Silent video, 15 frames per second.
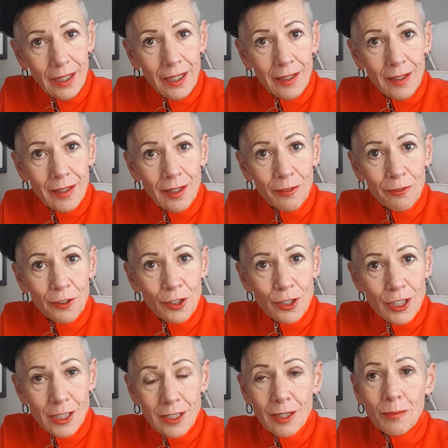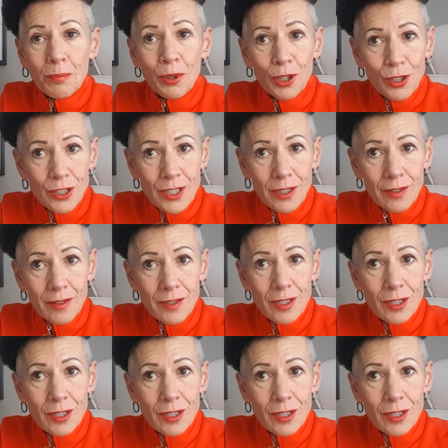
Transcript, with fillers: in the first person.